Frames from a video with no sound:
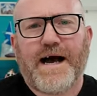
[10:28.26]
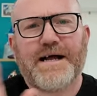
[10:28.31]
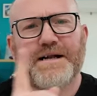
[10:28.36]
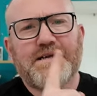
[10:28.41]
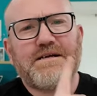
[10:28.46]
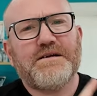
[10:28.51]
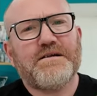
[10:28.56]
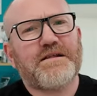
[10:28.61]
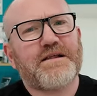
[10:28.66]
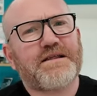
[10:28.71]
And
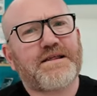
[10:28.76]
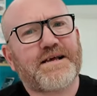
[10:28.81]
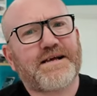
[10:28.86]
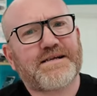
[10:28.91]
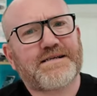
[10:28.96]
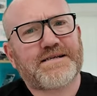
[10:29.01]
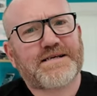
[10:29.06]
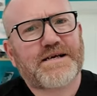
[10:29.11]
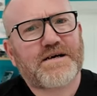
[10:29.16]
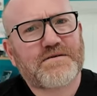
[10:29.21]
another
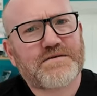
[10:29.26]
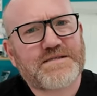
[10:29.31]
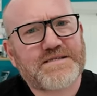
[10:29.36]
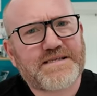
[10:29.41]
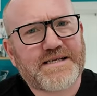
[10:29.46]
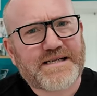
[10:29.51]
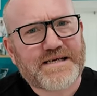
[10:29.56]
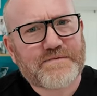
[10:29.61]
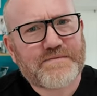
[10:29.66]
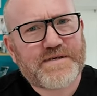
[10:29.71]
thing to
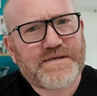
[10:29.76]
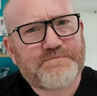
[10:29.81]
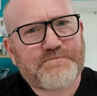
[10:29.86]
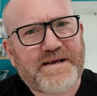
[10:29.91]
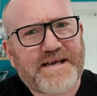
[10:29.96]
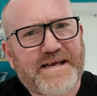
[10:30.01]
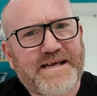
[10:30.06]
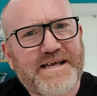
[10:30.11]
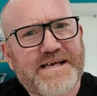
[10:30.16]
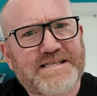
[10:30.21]
consider when
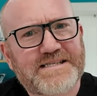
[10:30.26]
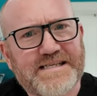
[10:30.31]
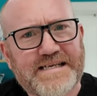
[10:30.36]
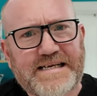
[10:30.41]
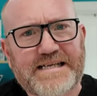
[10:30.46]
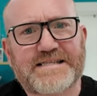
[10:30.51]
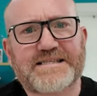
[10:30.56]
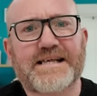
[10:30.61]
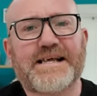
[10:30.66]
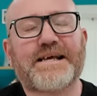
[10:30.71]
picking your
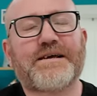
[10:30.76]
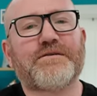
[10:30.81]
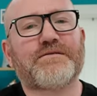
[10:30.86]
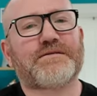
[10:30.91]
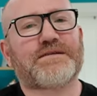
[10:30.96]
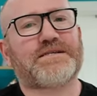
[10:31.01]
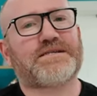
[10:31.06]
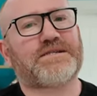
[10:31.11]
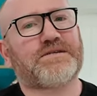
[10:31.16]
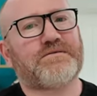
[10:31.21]
seeds that you're going
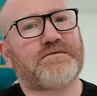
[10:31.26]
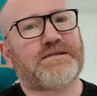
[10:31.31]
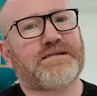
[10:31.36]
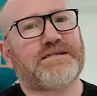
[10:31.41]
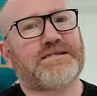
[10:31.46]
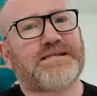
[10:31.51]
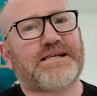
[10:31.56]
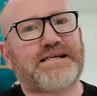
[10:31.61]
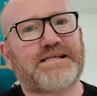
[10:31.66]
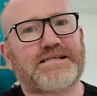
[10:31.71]
to sow
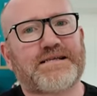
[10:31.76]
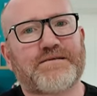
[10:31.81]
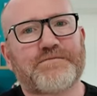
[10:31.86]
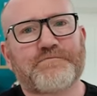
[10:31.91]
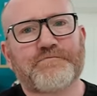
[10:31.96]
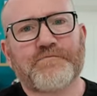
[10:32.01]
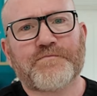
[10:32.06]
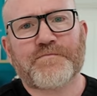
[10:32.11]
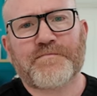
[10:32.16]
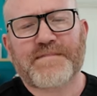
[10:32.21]
this season
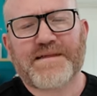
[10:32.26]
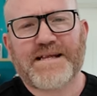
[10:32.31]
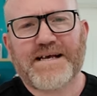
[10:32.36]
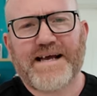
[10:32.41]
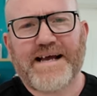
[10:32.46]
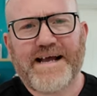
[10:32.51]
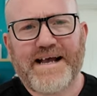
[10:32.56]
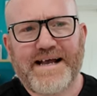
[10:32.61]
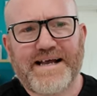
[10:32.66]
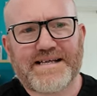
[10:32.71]

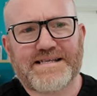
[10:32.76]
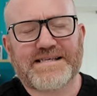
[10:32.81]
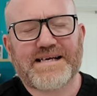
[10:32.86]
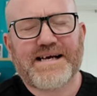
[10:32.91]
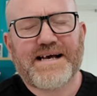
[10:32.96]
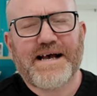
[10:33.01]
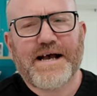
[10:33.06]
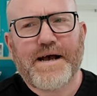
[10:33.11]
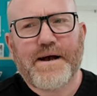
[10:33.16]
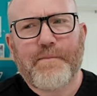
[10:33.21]
is
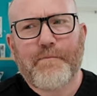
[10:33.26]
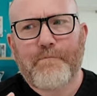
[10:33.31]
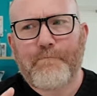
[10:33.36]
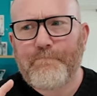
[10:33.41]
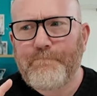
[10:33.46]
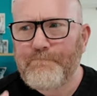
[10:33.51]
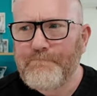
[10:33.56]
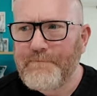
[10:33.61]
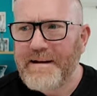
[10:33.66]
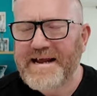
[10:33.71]

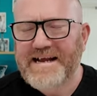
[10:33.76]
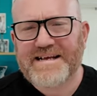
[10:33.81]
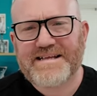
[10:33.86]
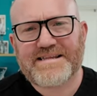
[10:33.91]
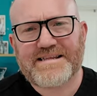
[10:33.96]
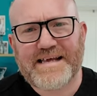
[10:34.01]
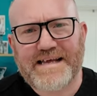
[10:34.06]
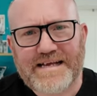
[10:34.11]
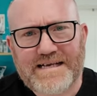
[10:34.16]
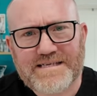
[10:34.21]
pick
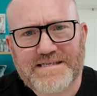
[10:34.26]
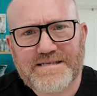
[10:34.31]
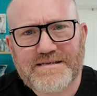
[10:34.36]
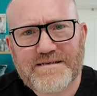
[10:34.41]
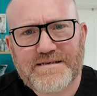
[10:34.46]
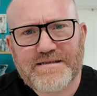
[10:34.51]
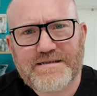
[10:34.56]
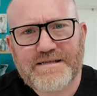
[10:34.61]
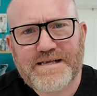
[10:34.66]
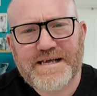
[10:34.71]
things
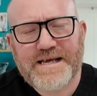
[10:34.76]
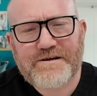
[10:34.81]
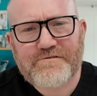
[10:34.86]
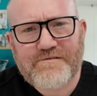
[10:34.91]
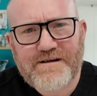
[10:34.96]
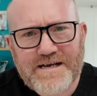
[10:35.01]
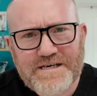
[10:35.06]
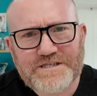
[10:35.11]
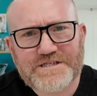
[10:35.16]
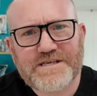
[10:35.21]
that
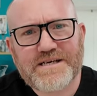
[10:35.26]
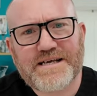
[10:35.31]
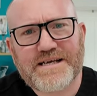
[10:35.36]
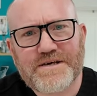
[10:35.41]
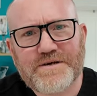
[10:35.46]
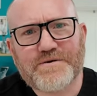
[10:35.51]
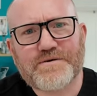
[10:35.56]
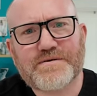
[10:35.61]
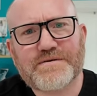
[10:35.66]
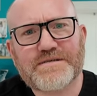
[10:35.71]
you're actually
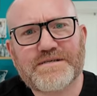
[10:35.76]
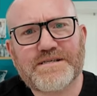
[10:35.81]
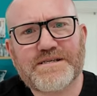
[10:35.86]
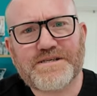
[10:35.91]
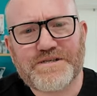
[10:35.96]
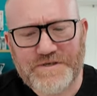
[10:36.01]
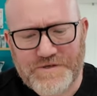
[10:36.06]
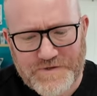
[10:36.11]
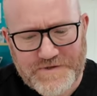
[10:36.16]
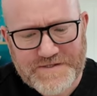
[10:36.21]
going to
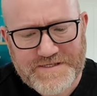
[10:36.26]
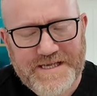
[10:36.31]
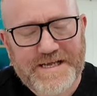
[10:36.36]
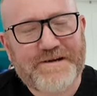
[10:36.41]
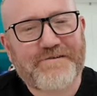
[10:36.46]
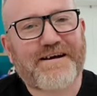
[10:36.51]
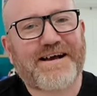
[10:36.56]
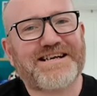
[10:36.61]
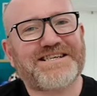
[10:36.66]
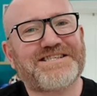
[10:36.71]
use, that
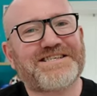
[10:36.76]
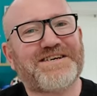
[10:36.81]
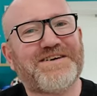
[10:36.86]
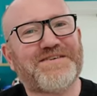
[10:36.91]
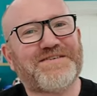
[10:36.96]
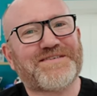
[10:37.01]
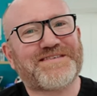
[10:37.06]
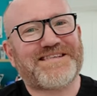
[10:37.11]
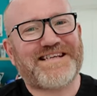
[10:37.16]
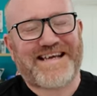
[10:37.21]
you're actually
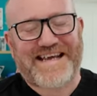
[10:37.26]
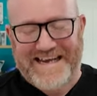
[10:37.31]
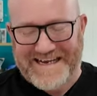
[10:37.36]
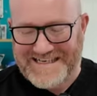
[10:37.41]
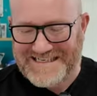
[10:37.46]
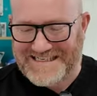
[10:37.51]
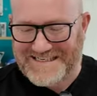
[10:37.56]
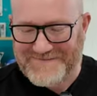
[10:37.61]
going to eat.